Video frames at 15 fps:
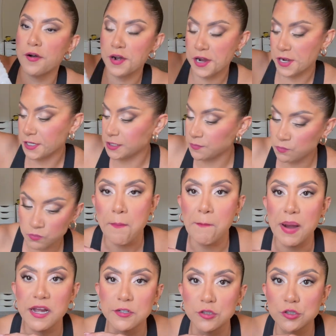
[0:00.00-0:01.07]
I am.
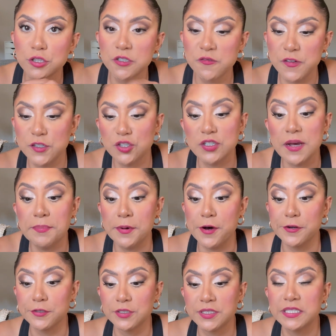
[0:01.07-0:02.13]
My goal is to finish that
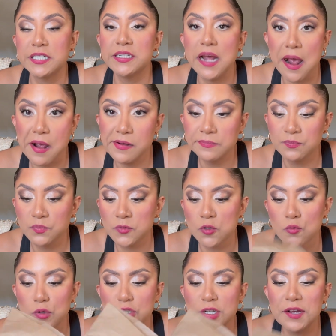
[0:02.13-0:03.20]
bottle today,
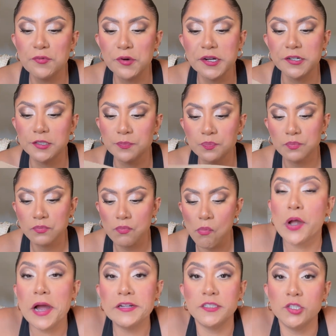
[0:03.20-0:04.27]
which I will. You
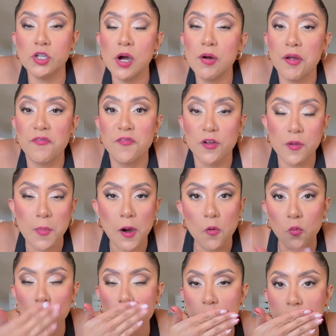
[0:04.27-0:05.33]
guys know how I feel about
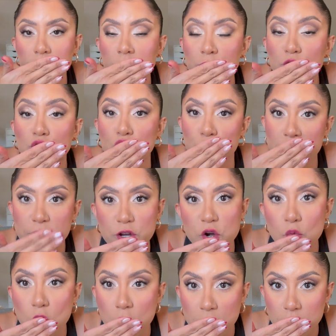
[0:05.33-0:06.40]
water. Drink your
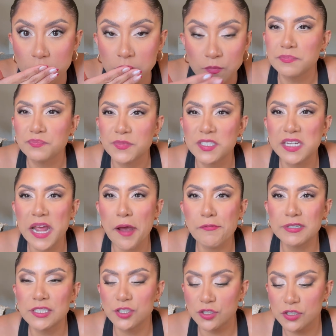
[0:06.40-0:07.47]
water. Today
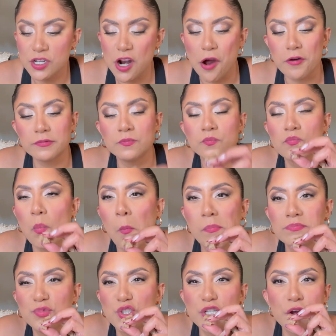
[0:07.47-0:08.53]
was, you know,
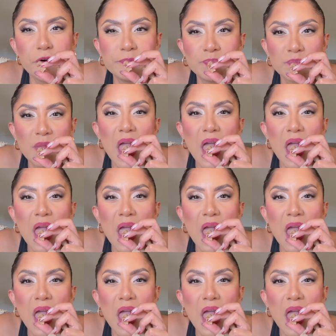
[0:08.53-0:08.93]
chill.